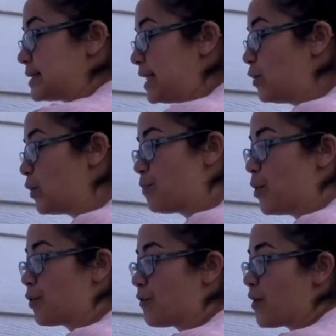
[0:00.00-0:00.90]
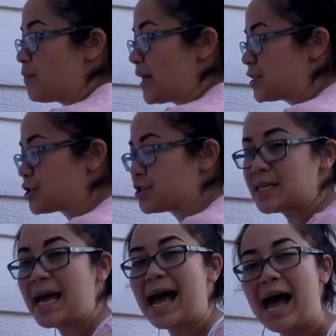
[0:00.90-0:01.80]
see with both of our pictures,
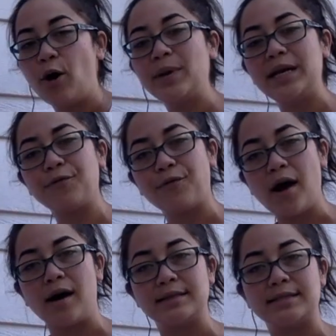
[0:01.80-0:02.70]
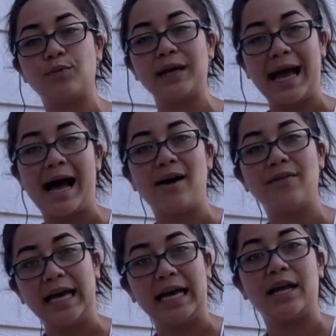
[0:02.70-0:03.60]
how many frogs did we have
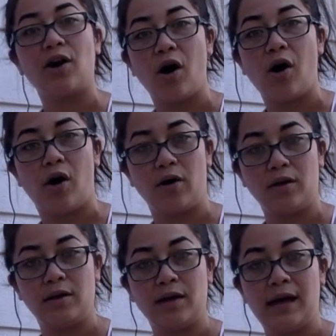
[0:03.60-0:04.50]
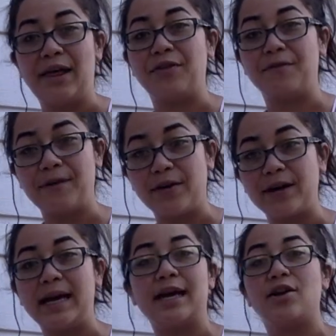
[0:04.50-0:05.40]
in all? At the
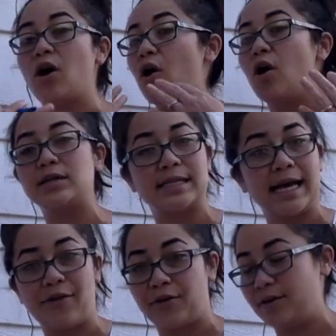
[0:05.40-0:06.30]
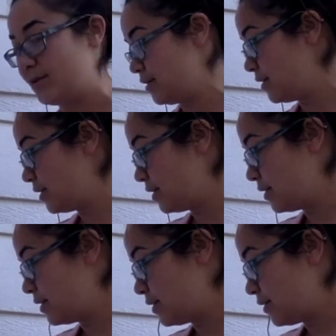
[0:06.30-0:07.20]
very end, all together.
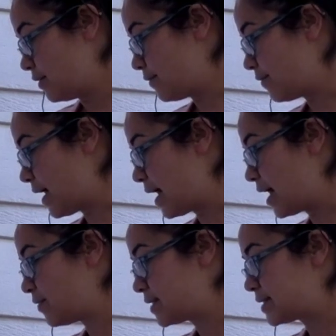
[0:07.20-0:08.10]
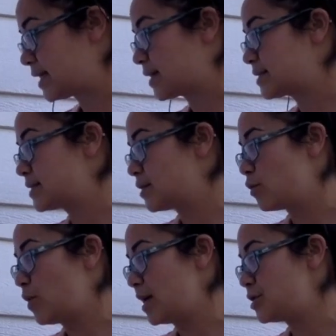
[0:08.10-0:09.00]
5, 6.
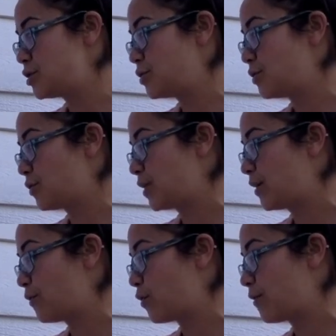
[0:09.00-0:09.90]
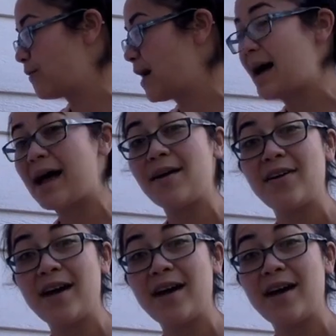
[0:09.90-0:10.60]
1, 2, 3, 4, 5,